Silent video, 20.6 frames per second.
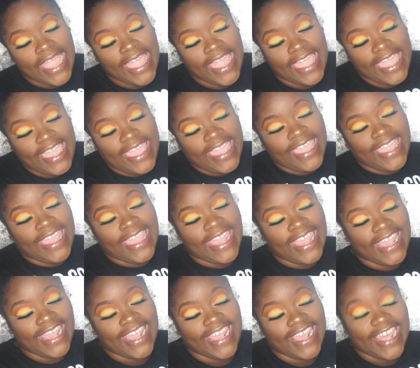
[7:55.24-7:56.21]
Hey.
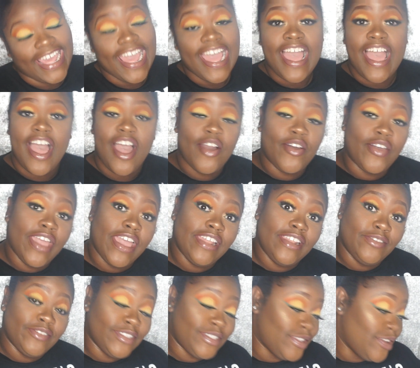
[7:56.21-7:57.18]
Okay, I
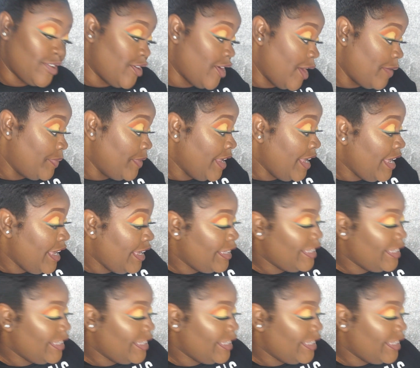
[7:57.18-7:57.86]
love this one. Okay.